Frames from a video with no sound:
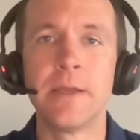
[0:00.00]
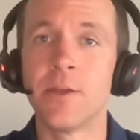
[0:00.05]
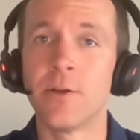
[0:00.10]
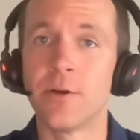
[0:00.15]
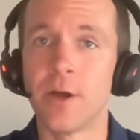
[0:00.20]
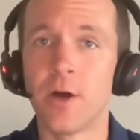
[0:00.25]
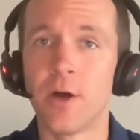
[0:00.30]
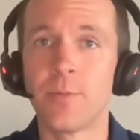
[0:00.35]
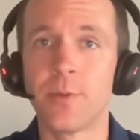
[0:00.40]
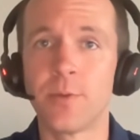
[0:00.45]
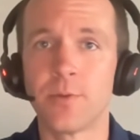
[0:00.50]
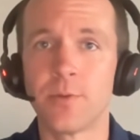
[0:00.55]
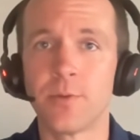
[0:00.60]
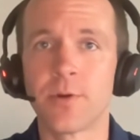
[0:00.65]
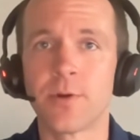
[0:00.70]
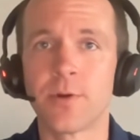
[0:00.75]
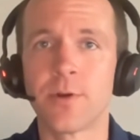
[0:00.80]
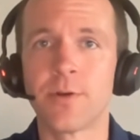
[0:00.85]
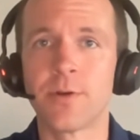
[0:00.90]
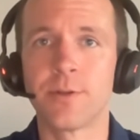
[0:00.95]
It'll help you
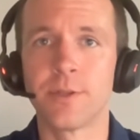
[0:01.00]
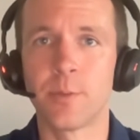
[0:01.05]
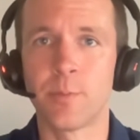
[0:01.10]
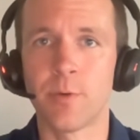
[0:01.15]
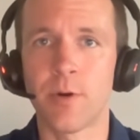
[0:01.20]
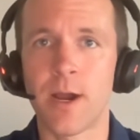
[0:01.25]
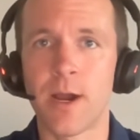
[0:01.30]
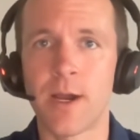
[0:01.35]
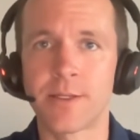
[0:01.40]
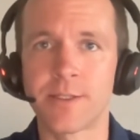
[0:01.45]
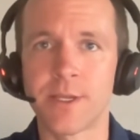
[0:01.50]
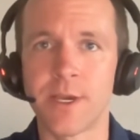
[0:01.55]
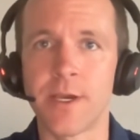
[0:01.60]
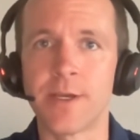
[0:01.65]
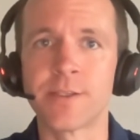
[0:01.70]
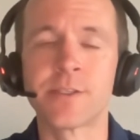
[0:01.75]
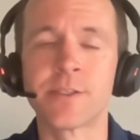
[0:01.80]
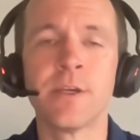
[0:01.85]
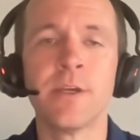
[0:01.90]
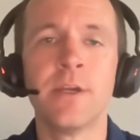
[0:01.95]
learn the
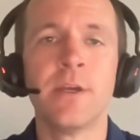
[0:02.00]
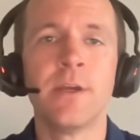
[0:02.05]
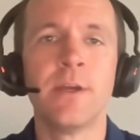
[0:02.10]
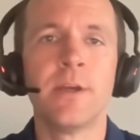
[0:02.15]
process.